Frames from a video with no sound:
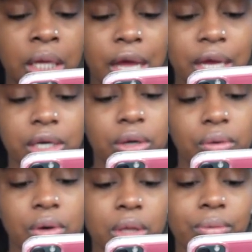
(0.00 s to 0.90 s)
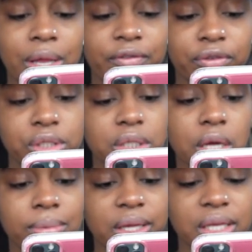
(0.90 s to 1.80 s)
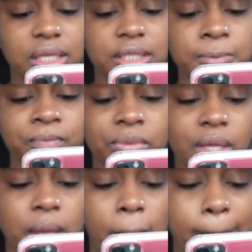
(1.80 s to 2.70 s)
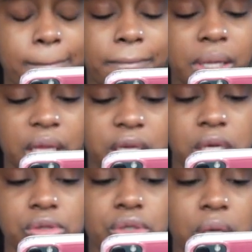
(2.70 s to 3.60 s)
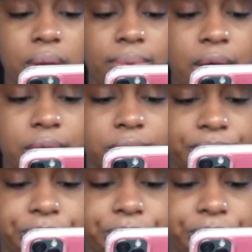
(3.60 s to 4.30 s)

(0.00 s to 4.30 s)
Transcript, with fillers: I gotta go all the way to Frisco because Plano talking about.